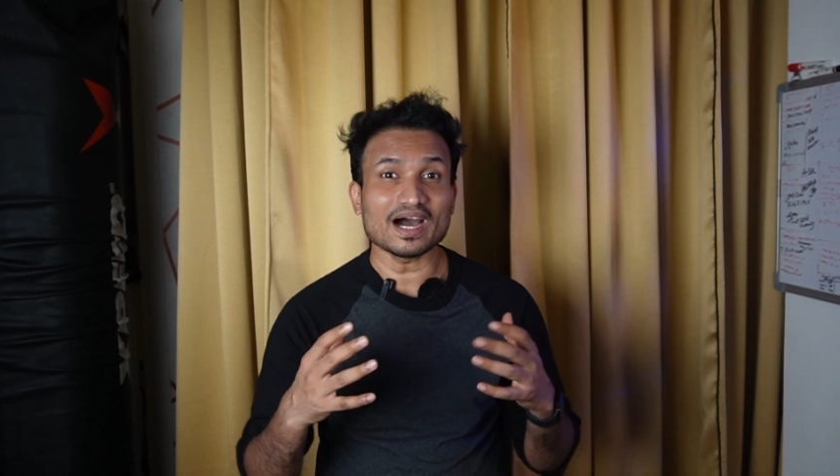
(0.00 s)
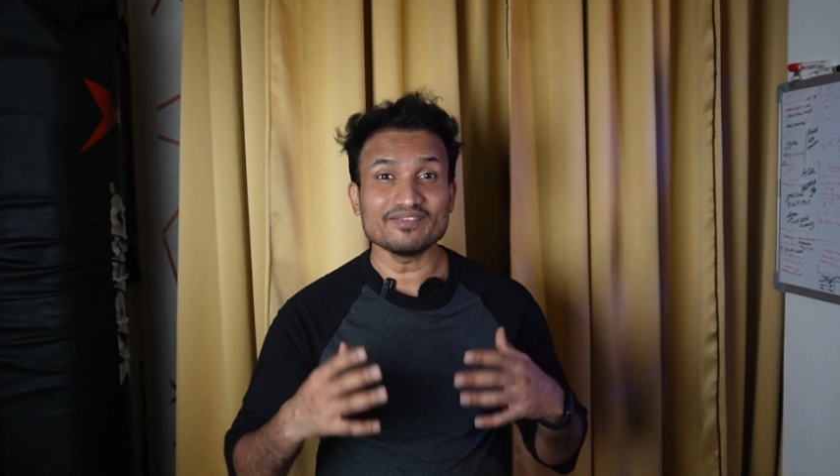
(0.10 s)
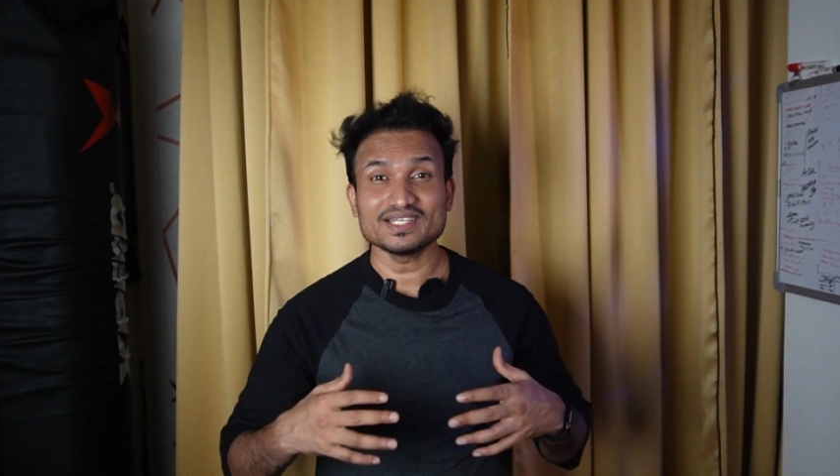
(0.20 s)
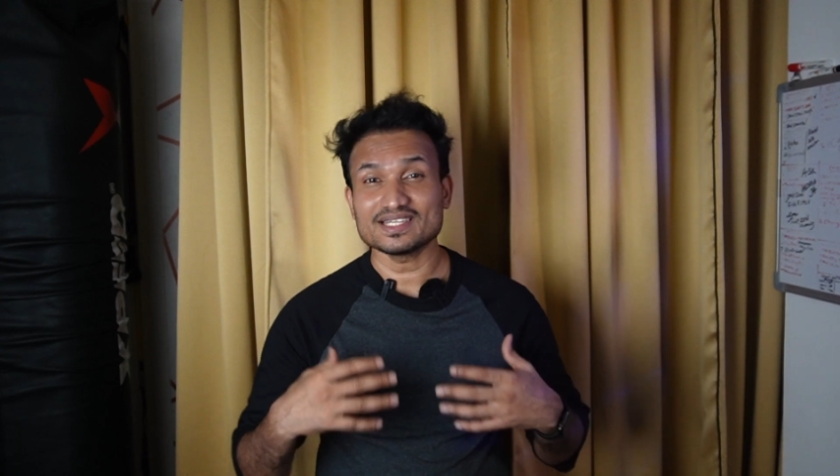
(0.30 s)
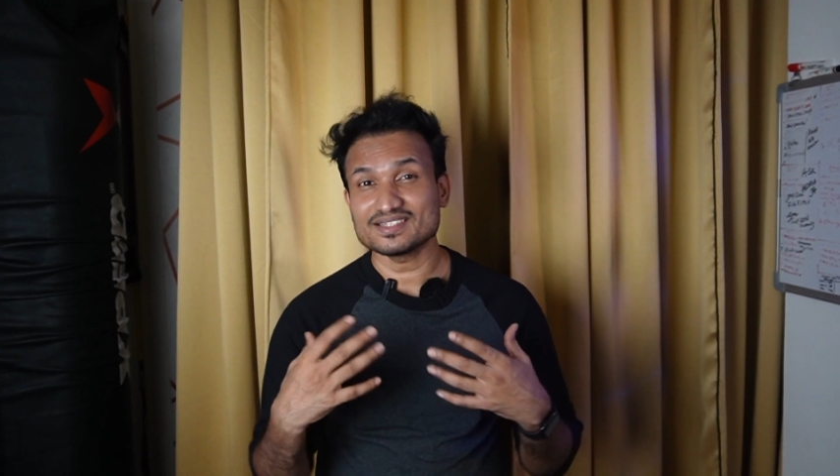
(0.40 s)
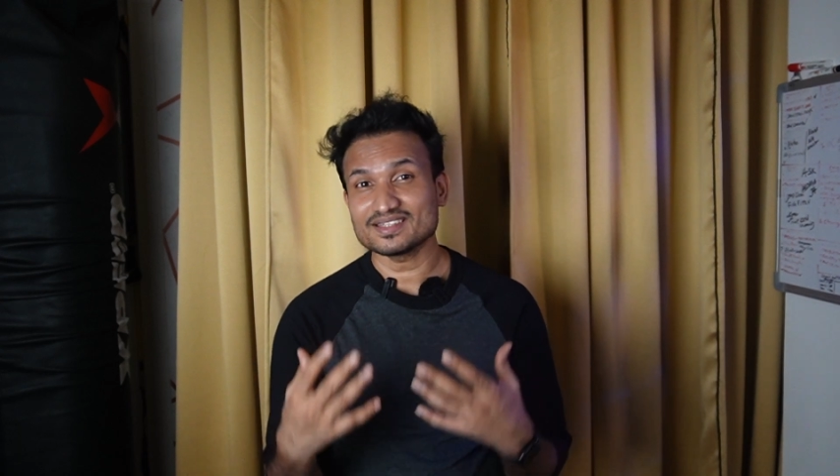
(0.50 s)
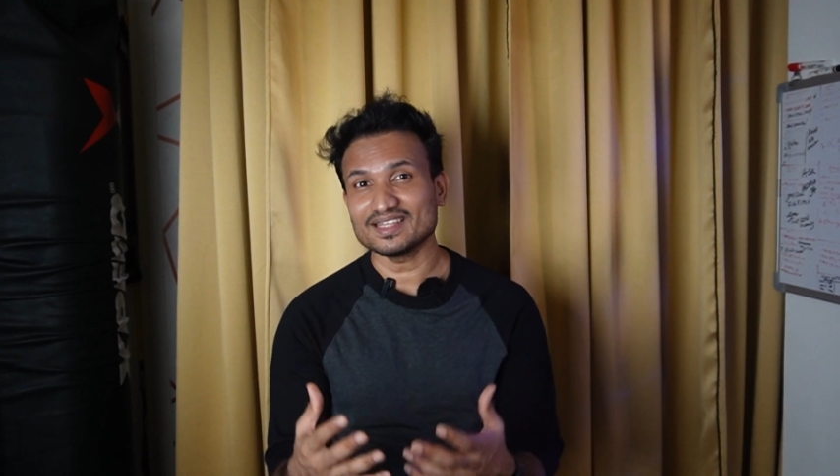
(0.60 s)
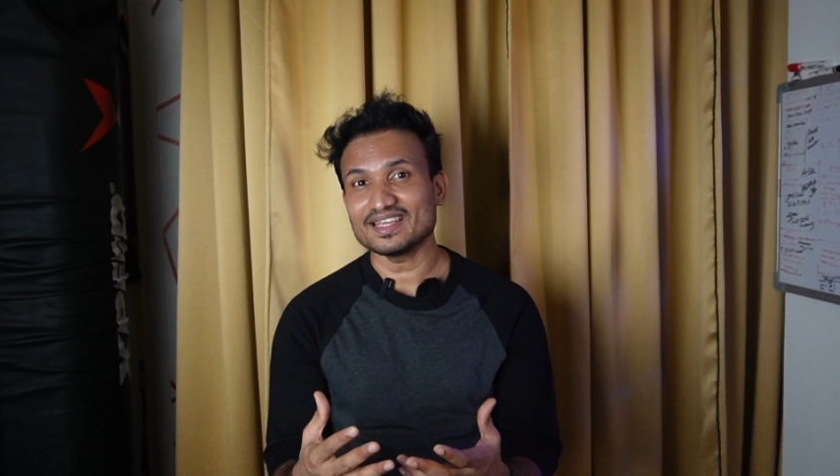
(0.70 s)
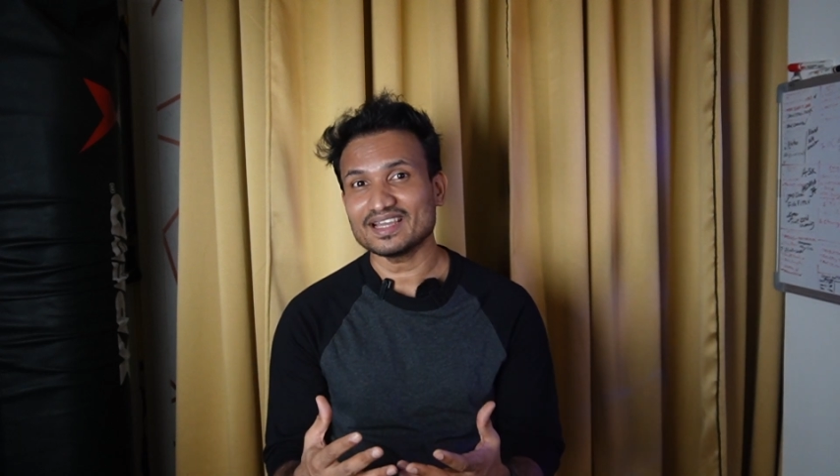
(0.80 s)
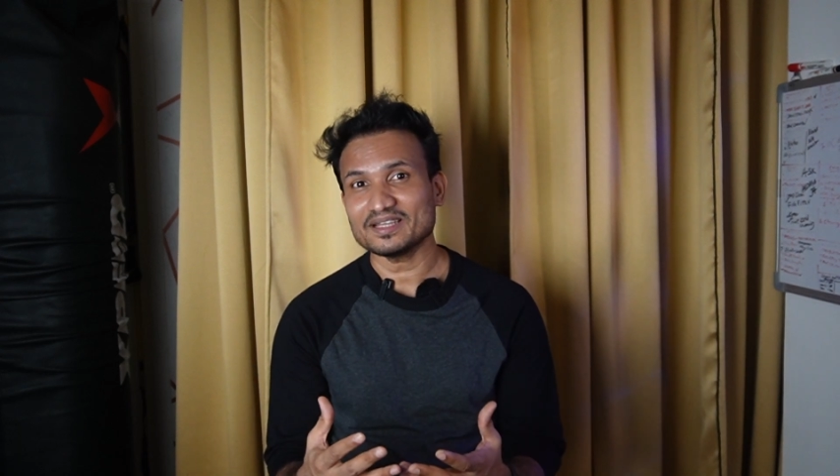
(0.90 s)
are we testing
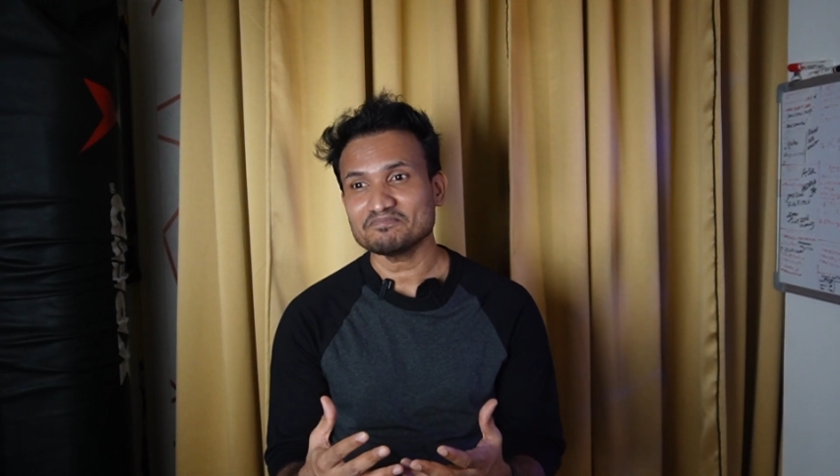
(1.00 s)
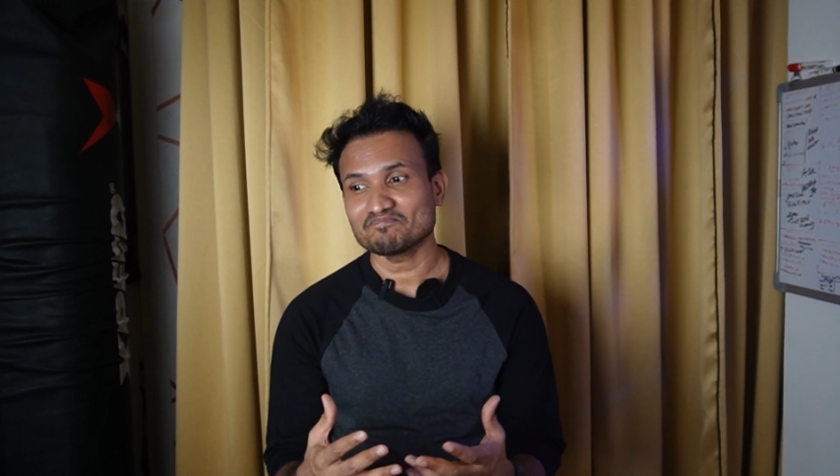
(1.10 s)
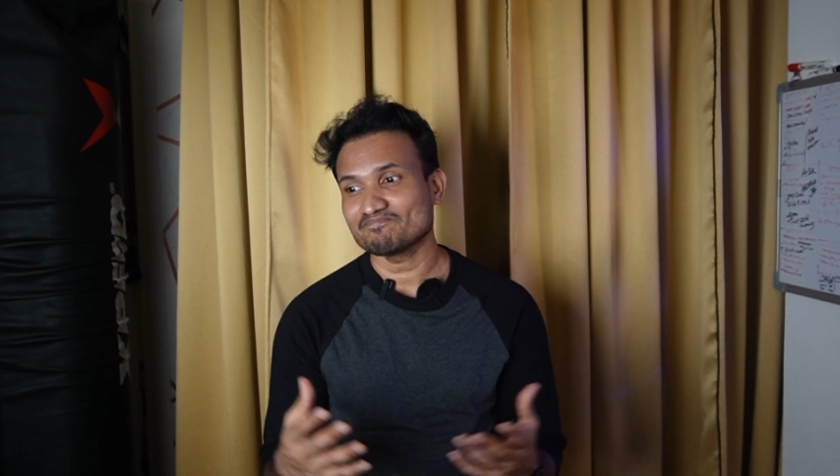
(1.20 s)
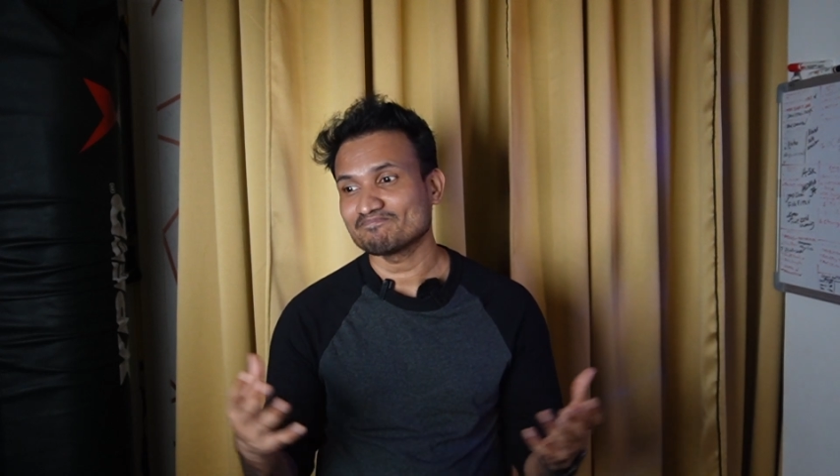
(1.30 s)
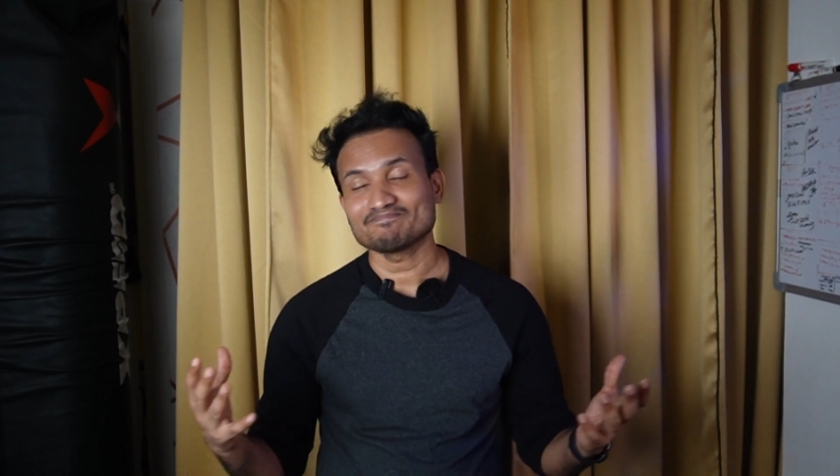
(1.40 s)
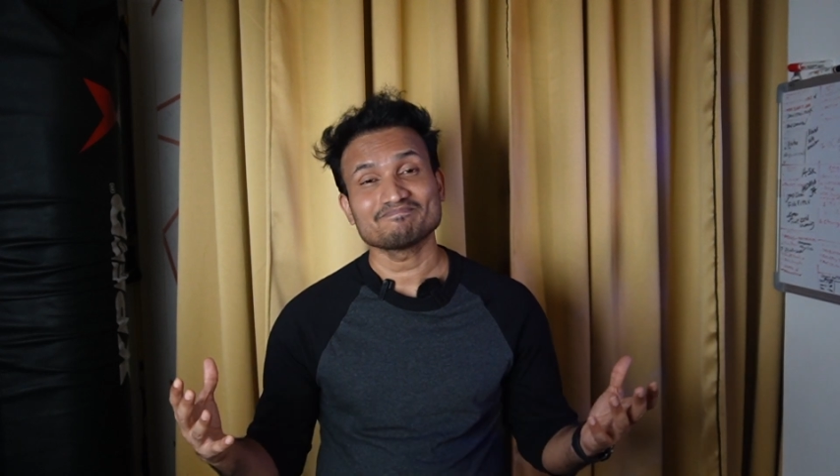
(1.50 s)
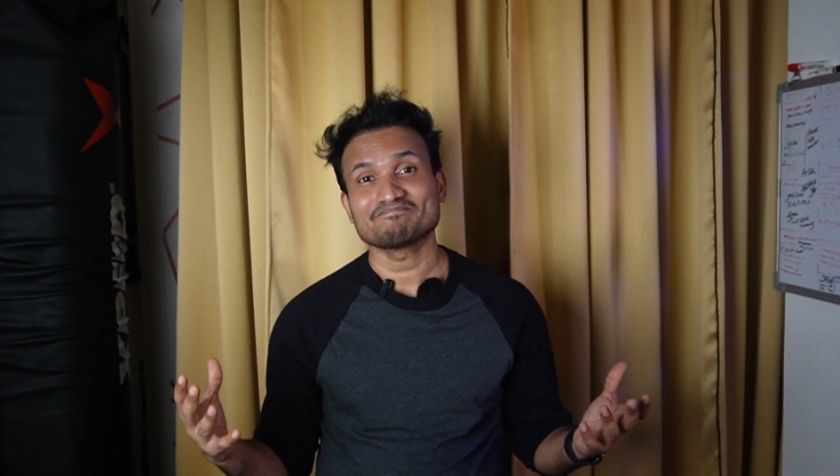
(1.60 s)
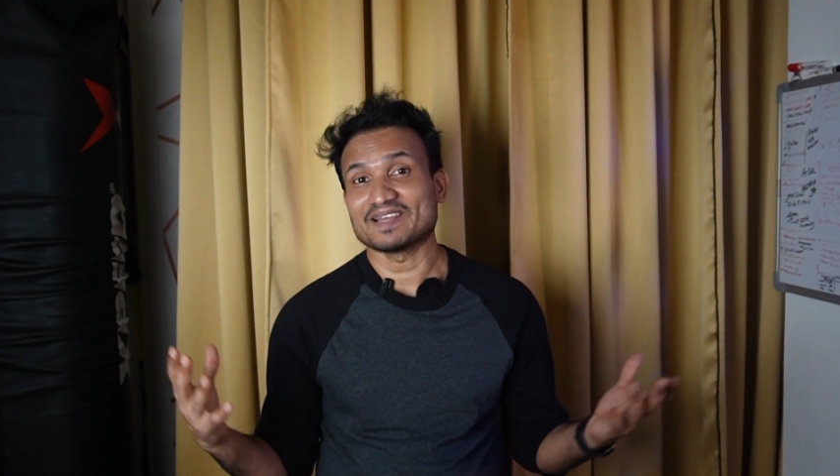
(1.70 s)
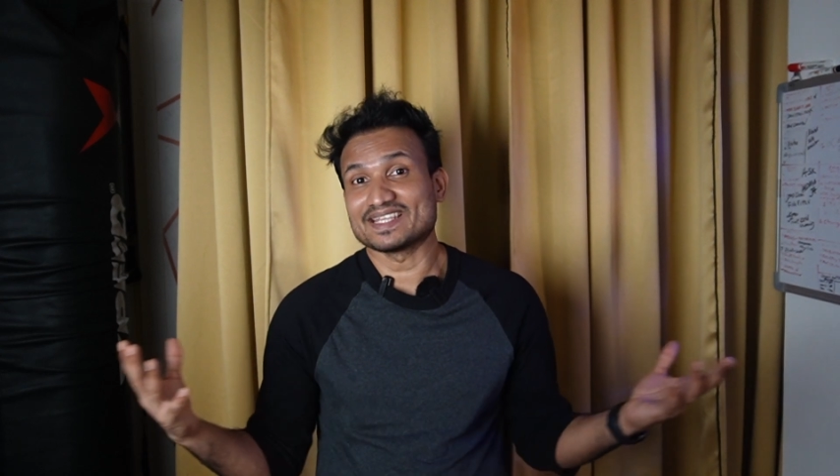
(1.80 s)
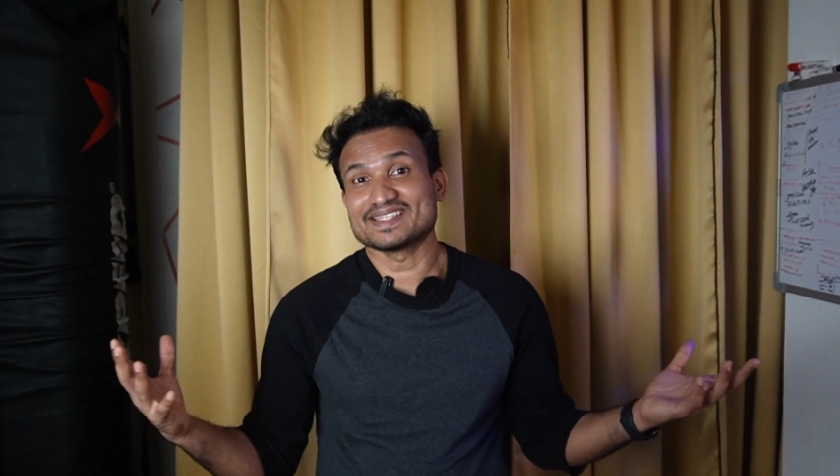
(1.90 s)
the AI?
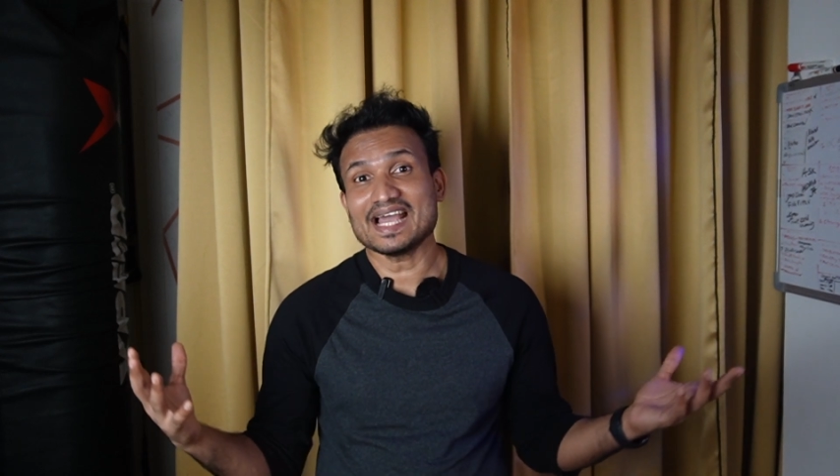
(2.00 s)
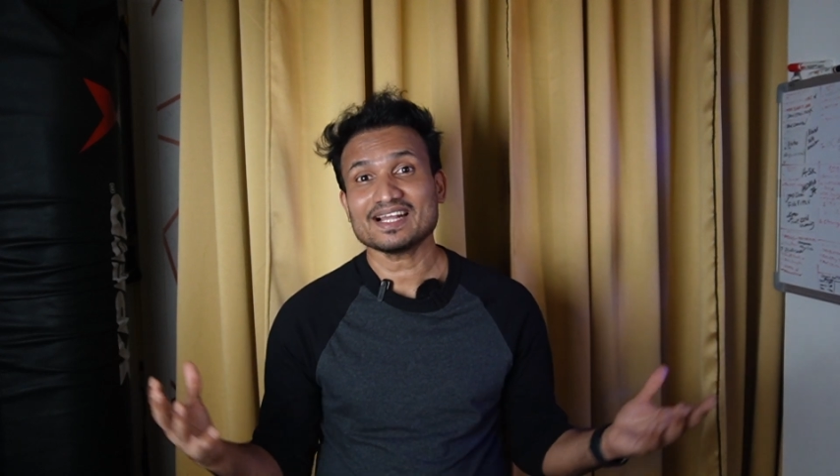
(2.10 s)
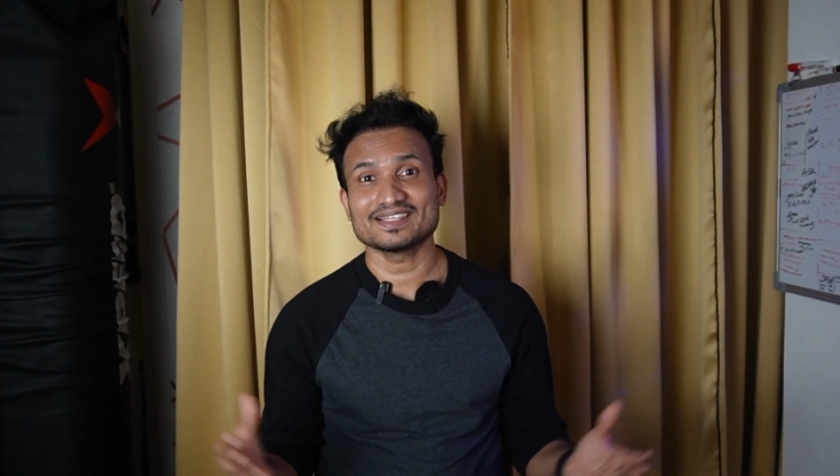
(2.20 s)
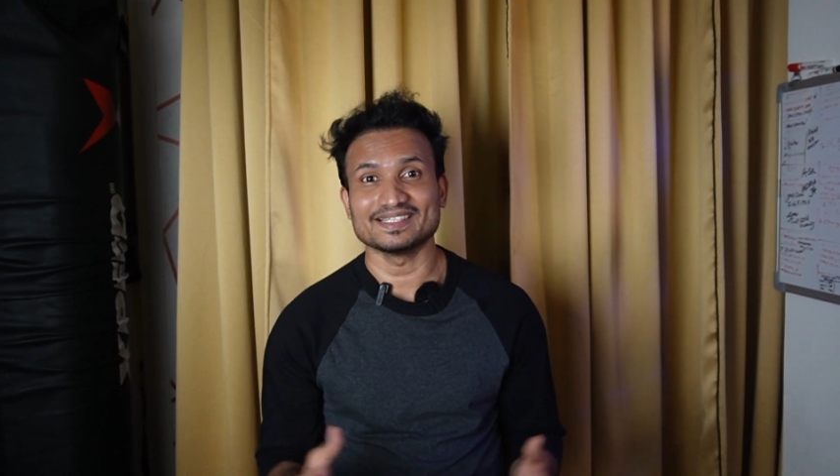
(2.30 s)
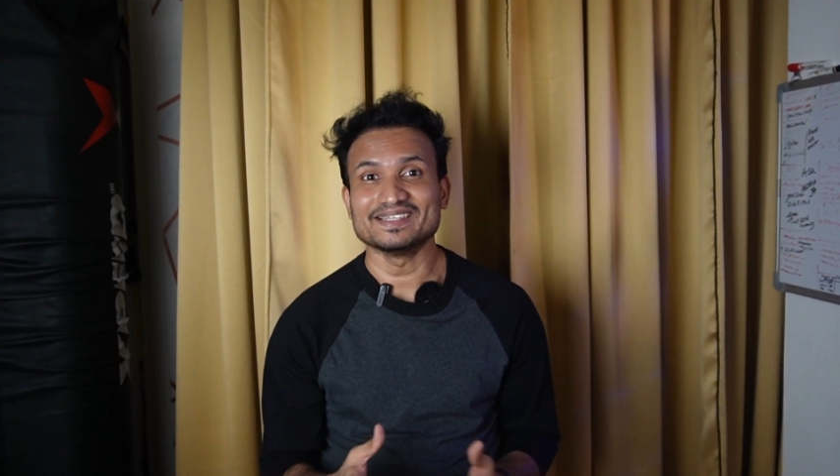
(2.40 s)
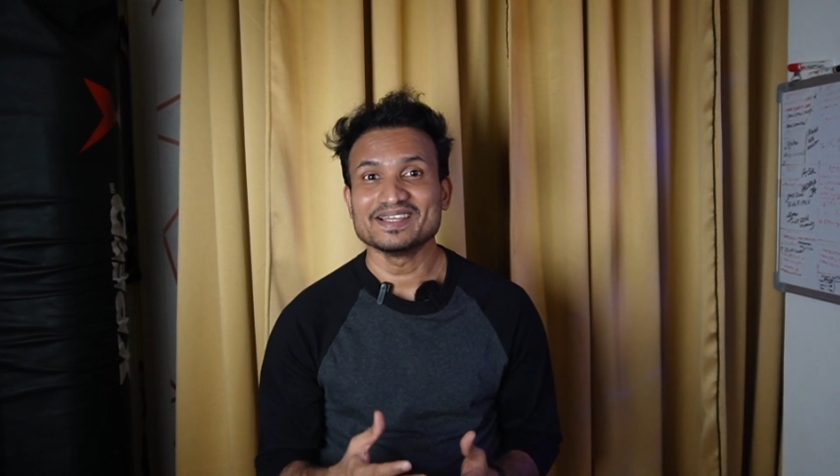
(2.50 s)
Exactly.